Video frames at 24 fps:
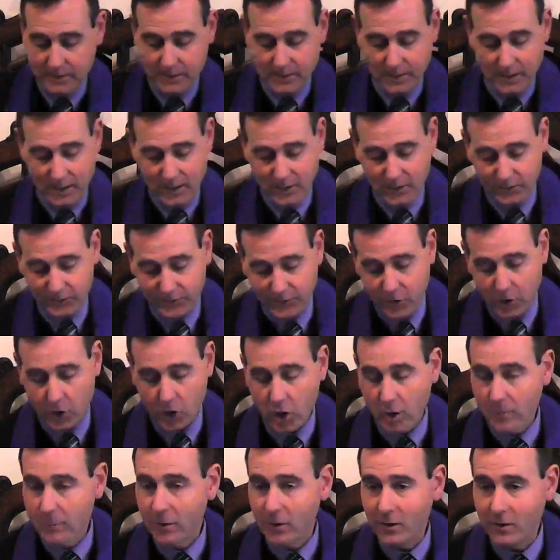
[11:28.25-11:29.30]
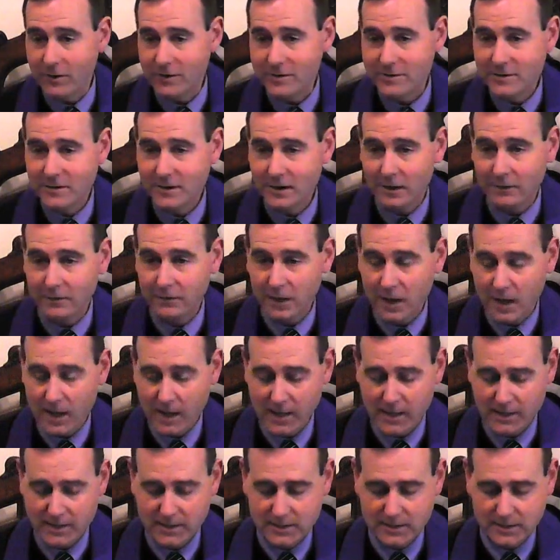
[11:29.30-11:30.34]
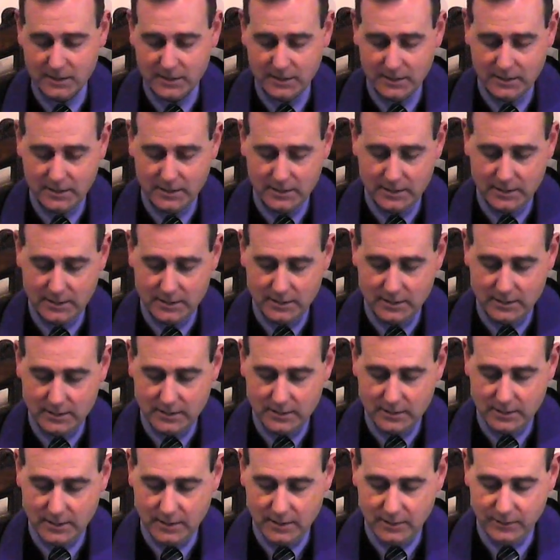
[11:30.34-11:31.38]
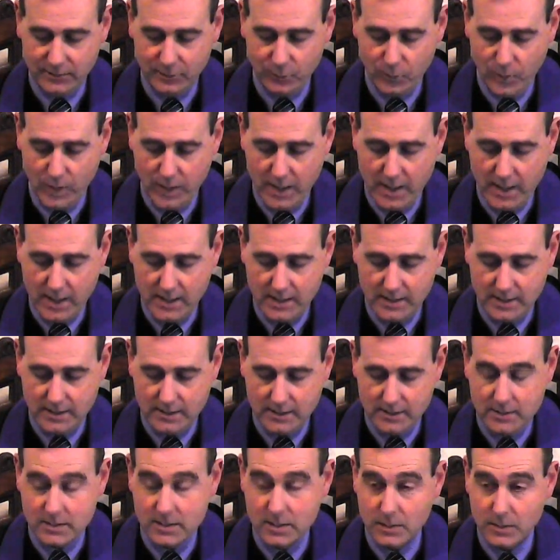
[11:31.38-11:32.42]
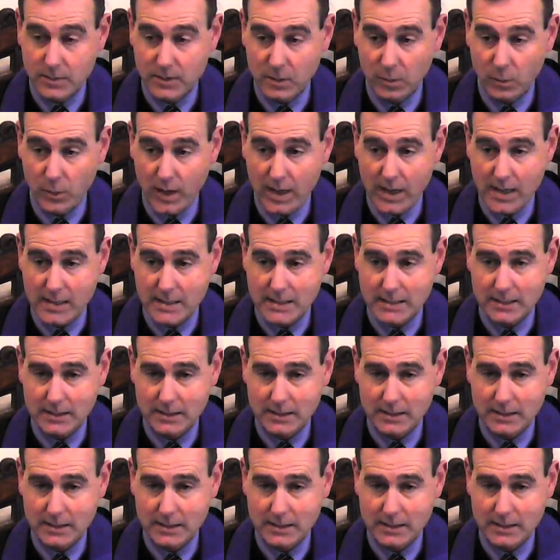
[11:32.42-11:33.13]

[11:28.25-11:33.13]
is the armor of light. It is the way to be awake.